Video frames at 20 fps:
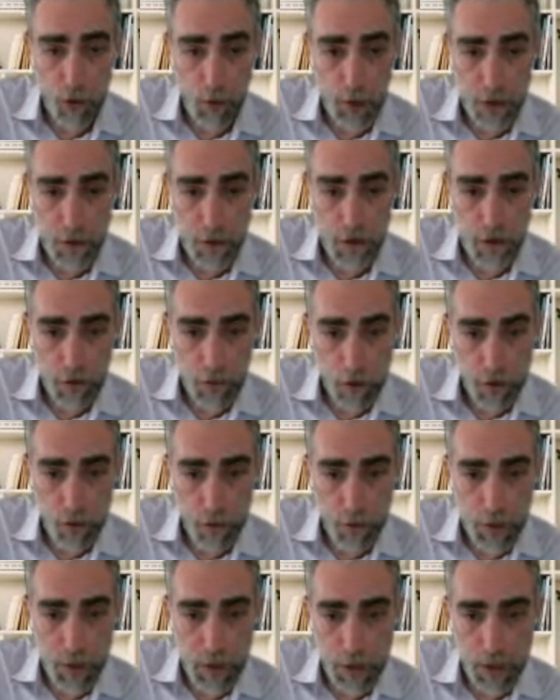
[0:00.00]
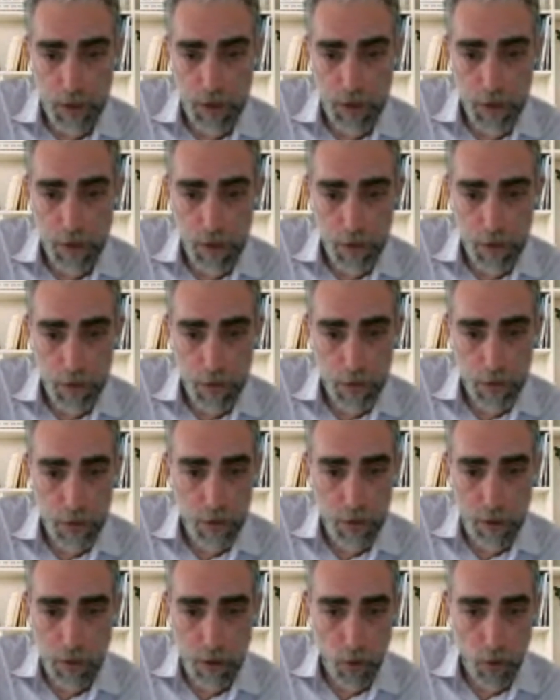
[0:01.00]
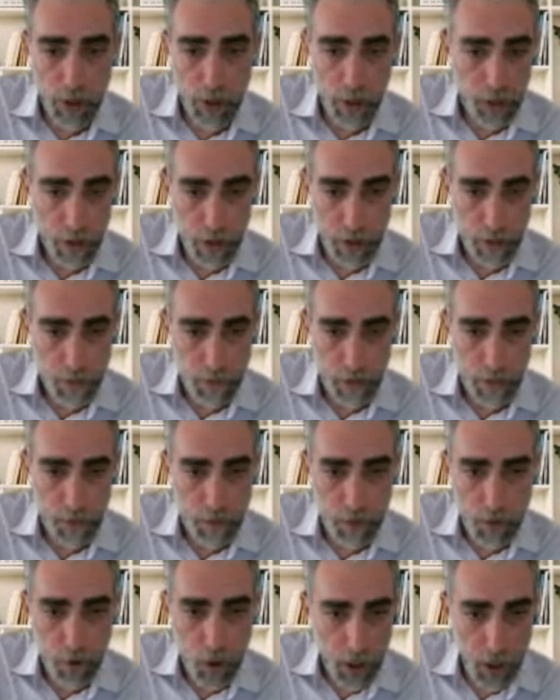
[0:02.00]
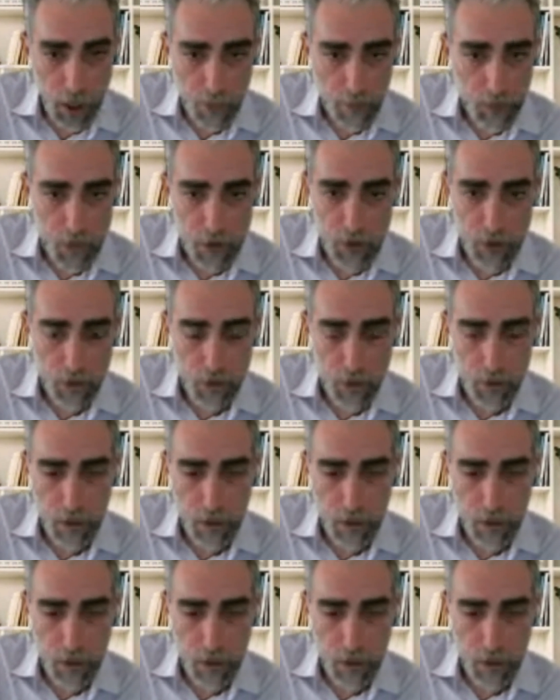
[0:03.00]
So Hermes has a way to hook up to different